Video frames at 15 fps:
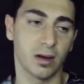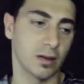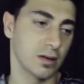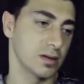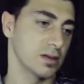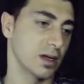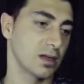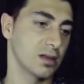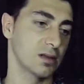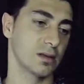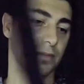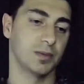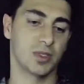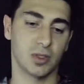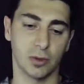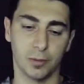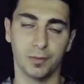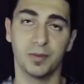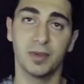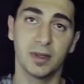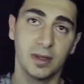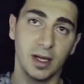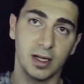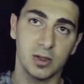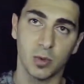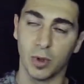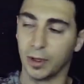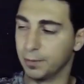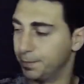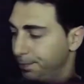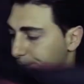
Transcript: other sides. So that's one.